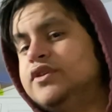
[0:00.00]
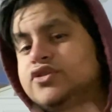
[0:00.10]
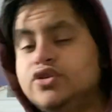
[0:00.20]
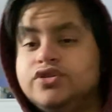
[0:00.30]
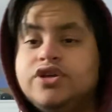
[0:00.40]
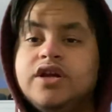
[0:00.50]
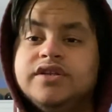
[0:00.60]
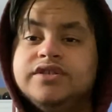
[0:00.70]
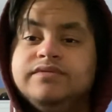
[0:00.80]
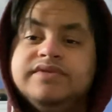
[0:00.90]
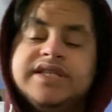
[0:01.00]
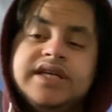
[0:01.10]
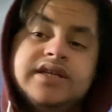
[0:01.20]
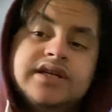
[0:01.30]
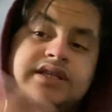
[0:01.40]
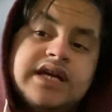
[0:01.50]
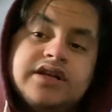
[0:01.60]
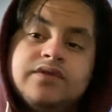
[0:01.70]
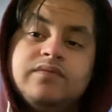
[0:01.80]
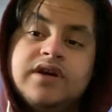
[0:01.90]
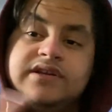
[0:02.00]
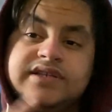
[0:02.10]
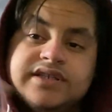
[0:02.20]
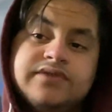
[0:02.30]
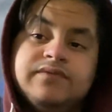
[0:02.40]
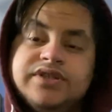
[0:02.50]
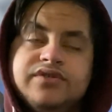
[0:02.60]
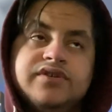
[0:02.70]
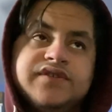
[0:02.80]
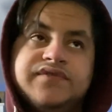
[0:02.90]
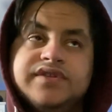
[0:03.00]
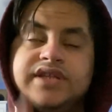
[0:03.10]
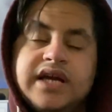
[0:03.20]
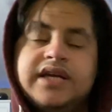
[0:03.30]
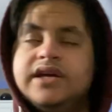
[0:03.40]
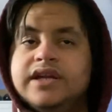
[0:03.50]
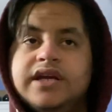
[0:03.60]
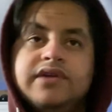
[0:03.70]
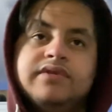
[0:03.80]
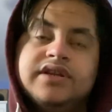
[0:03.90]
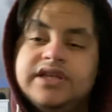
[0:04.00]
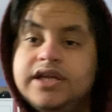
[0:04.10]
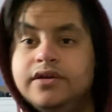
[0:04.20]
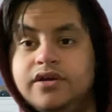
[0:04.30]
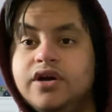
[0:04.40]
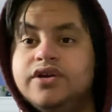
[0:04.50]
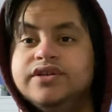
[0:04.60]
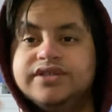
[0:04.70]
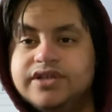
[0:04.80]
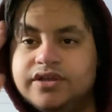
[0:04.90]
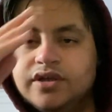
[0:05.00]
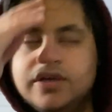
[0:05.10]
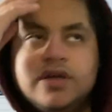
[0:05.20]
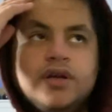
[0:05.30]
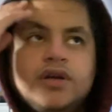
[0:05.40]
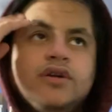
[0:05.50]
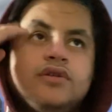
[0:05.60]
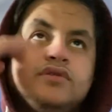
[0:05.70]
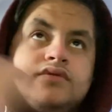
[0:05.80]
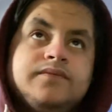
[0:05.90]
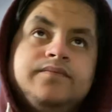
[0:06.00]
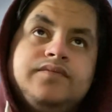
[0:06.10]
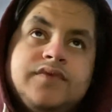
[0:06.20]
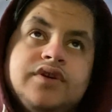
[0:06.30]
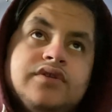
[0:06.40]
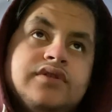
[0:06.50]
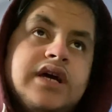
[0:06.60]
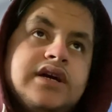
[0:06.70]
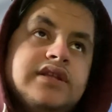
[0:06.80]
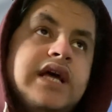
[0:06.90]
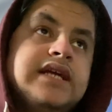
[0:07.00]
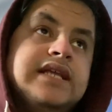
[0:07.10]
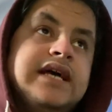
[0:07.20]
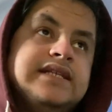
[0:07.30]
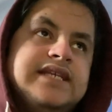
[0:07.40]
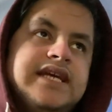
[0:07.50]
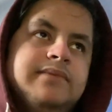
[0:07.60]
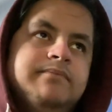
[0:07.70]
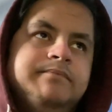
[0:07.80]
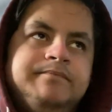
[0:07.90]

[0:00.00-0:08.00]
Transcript: Josh Cullens we've seen, the Declan Rice's, the Reece Oxford, that kind of era, the Dean Garners, the, you know, that team.